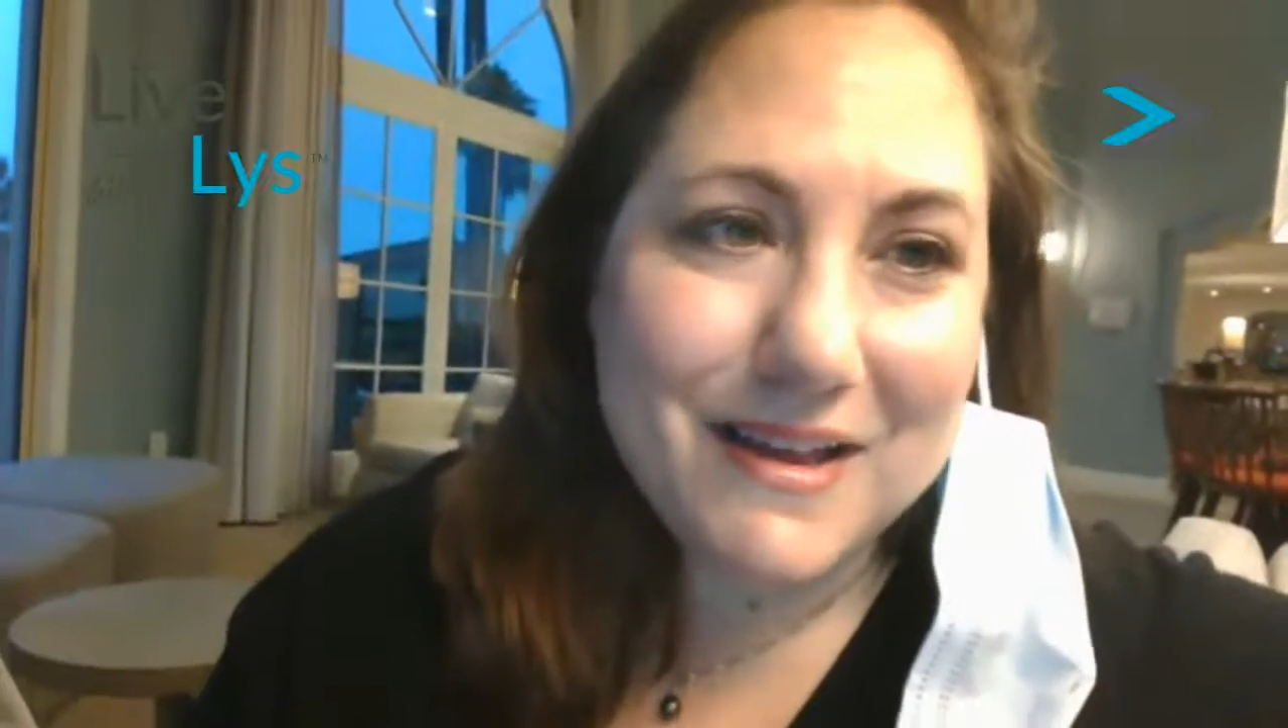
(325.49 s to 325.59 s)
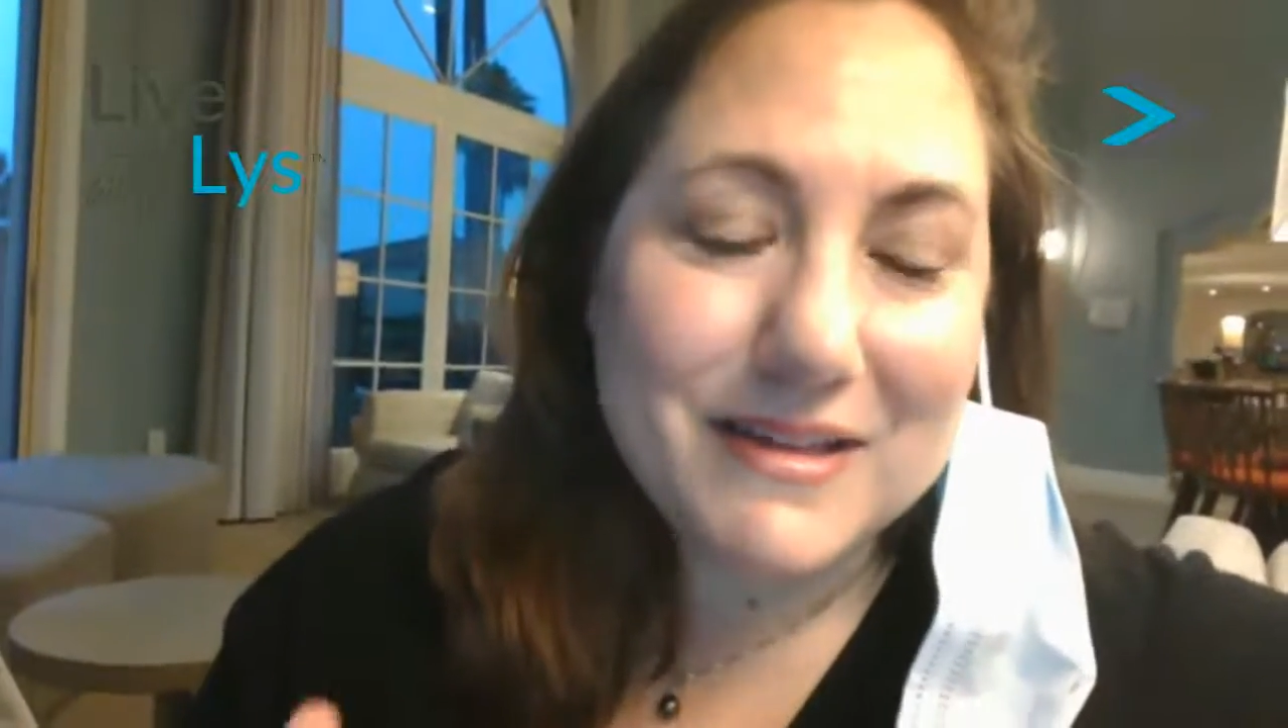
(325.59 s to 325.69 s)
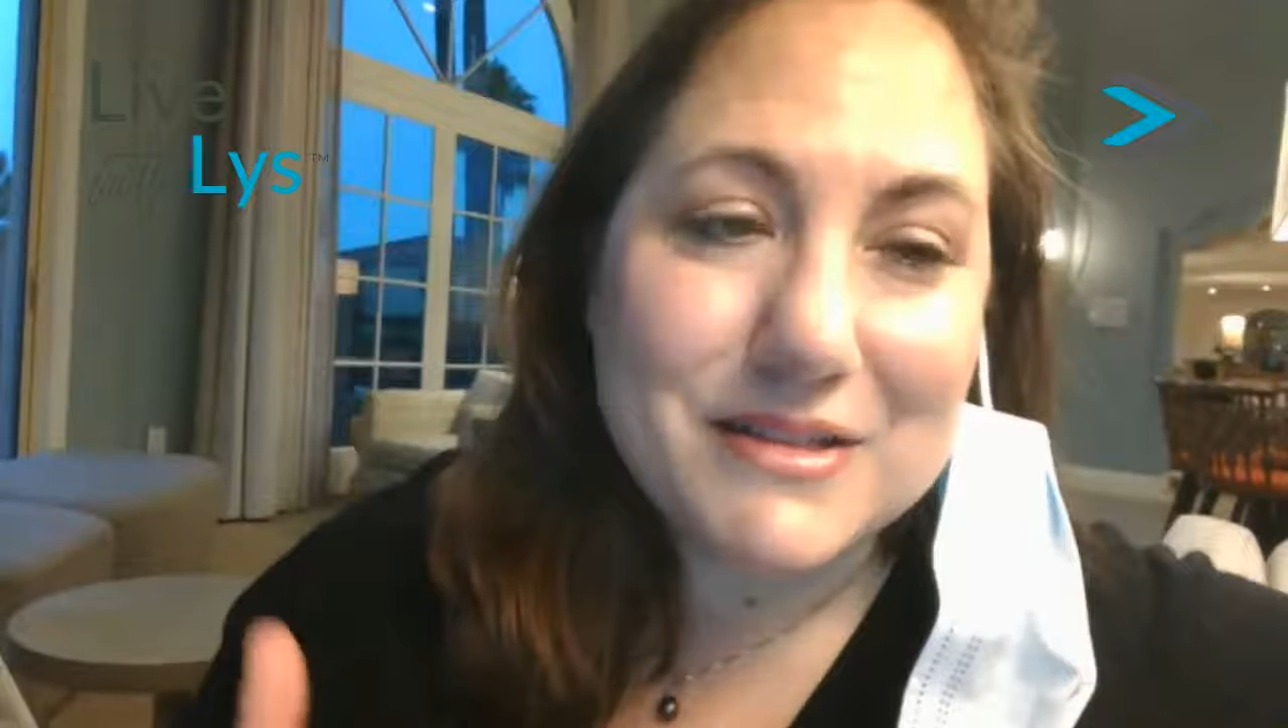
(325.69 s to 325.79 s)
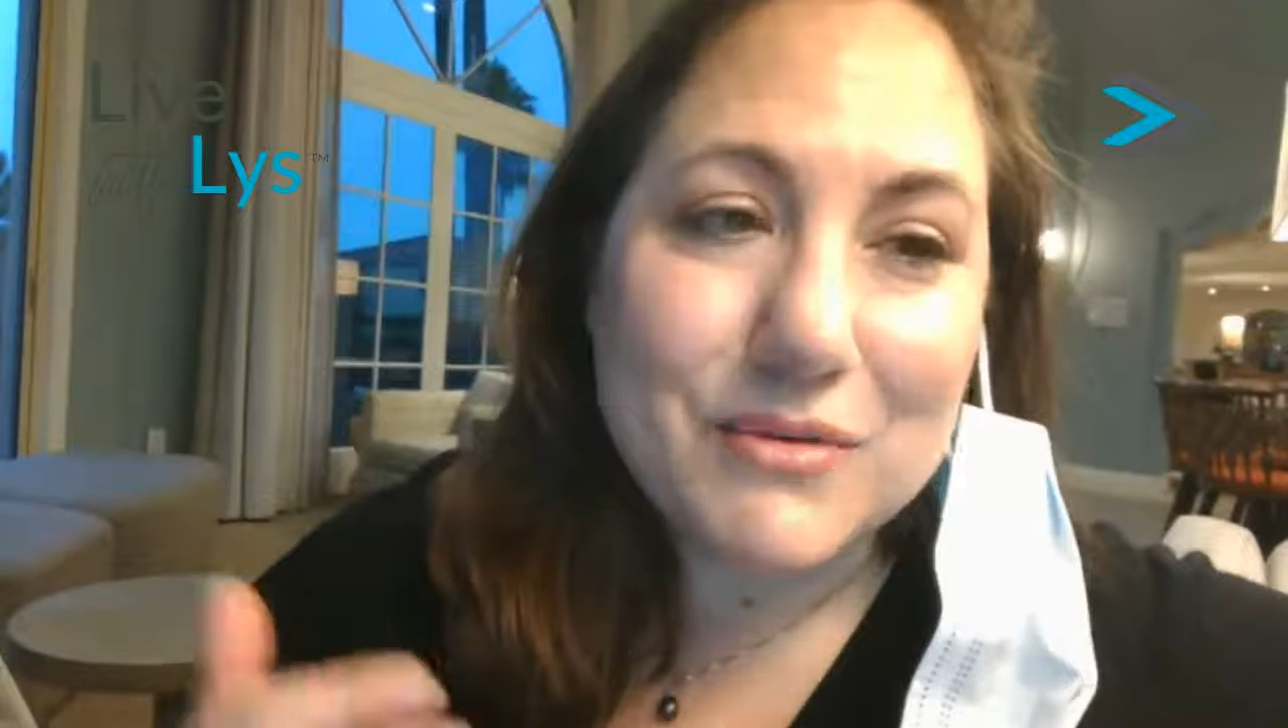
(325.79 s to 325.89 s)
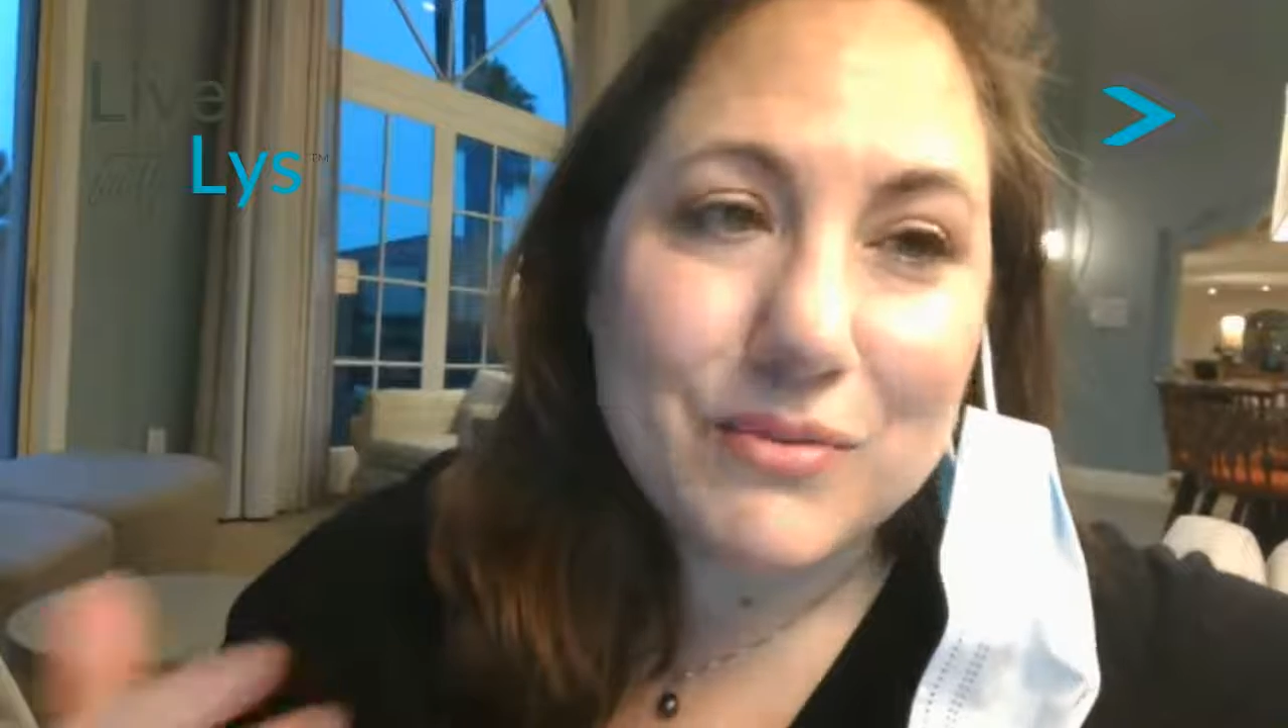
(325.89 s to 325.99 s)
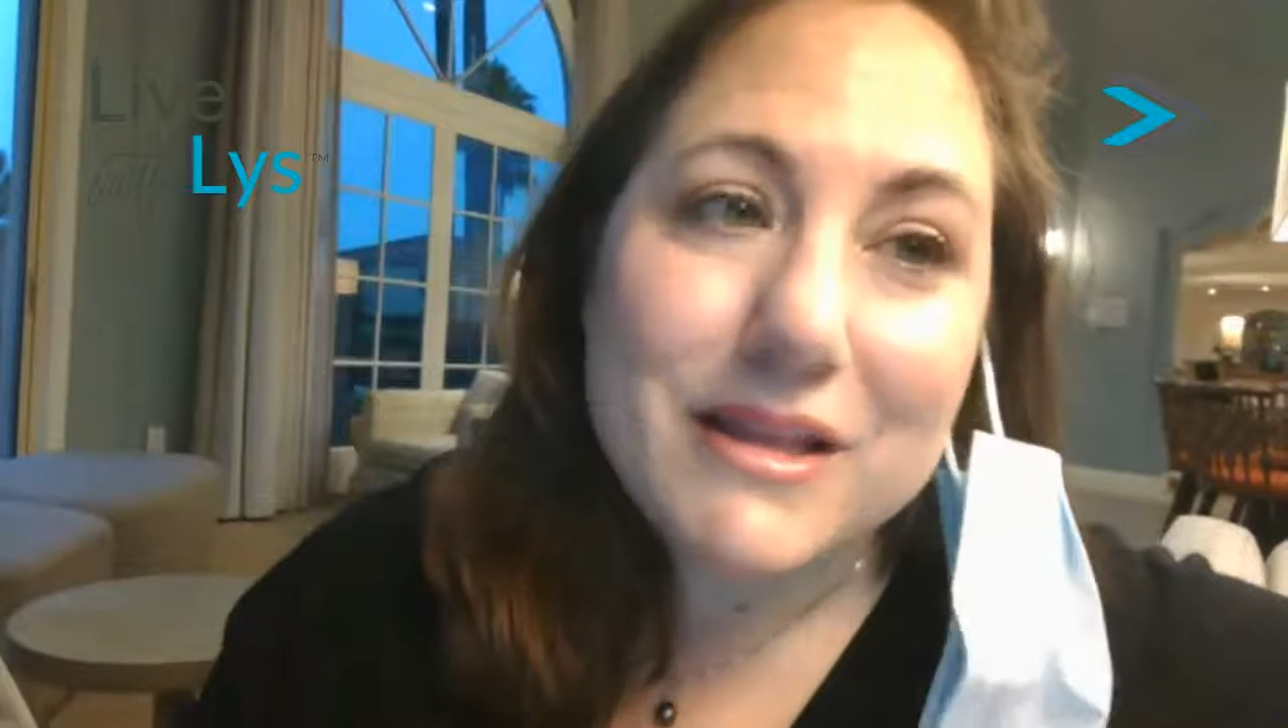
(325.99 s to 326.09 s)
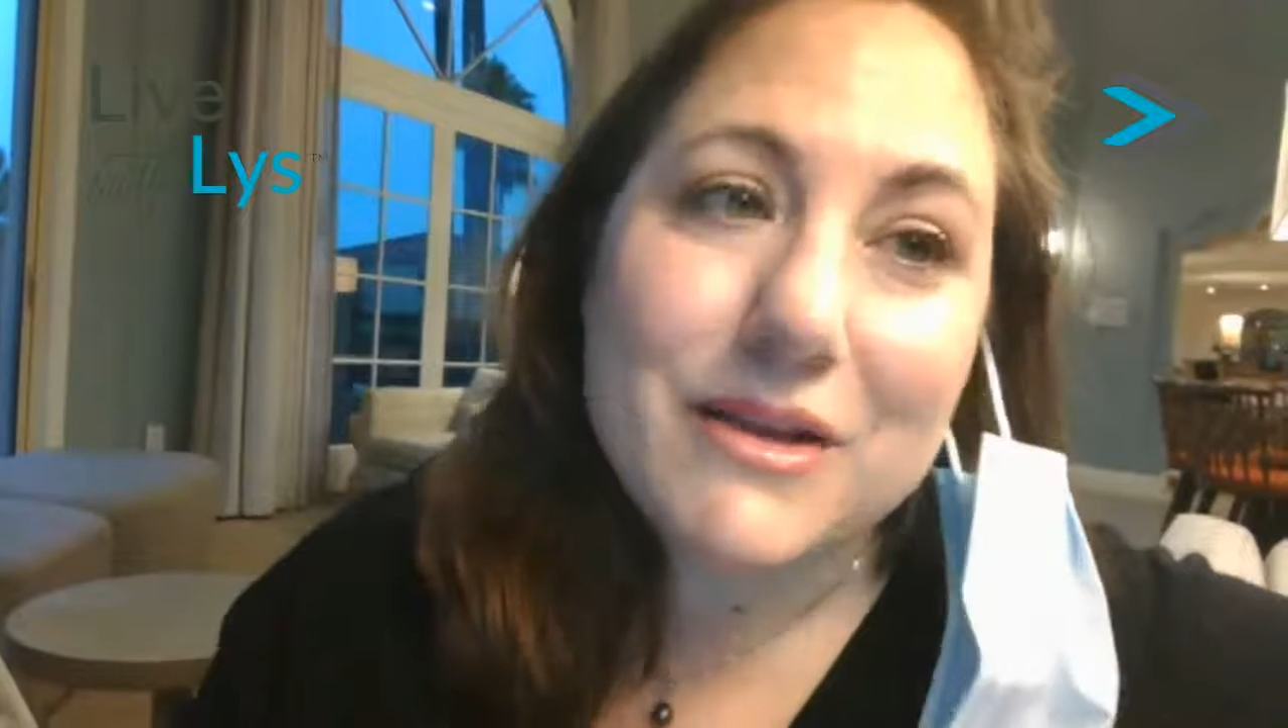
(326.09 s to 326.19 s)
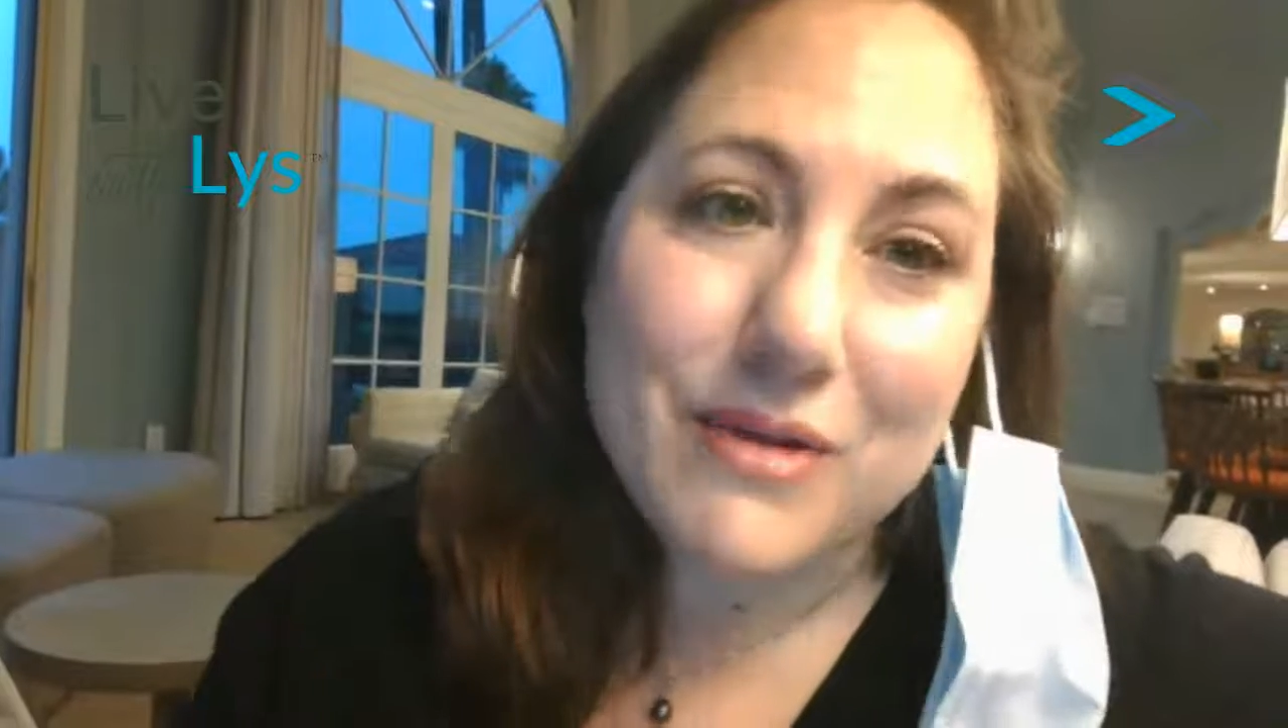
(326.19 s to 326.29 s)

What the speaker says: it's a really